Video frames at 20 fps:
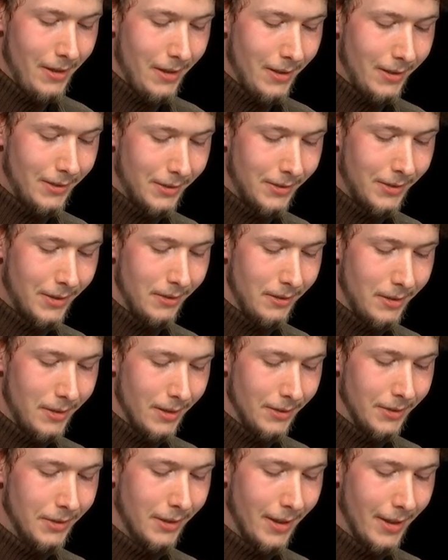In
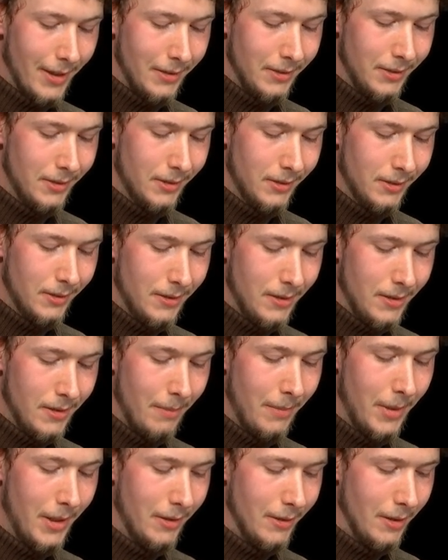Syria's case,
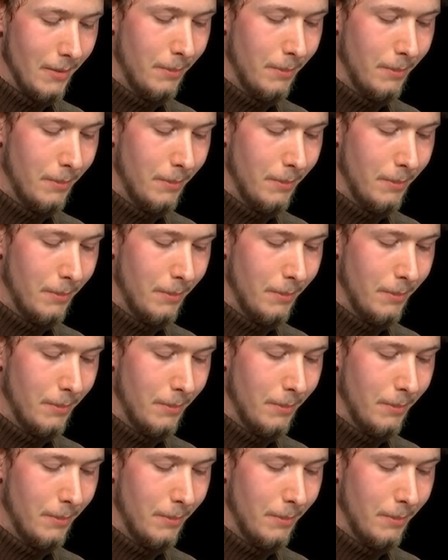being